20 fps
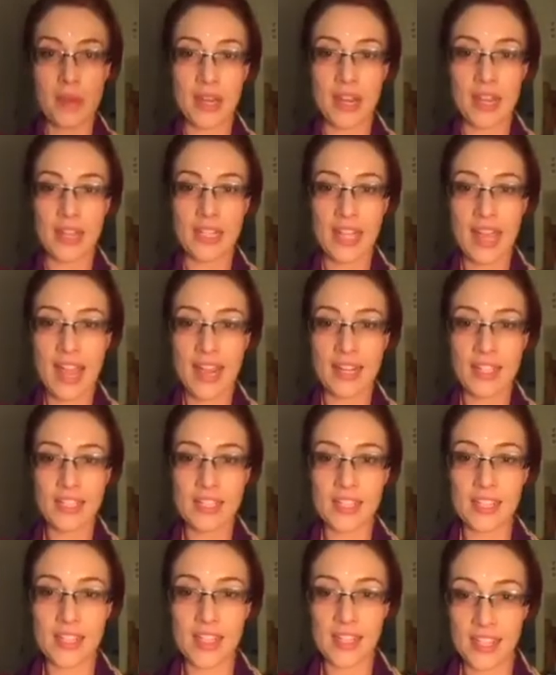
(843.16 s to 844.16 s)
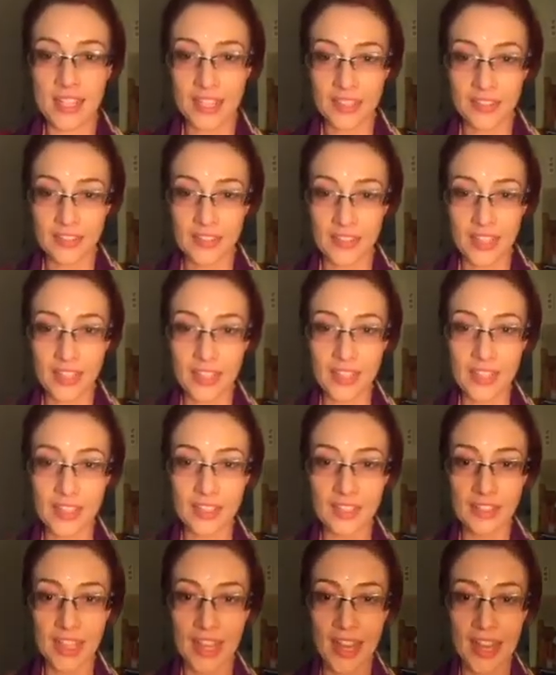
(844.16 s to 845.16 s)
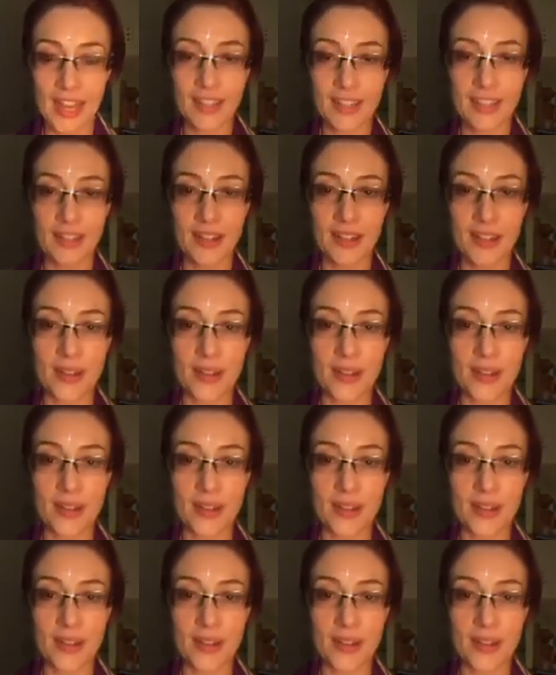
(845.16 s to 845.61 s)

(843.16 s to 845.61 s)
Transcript: but I like to think of it like,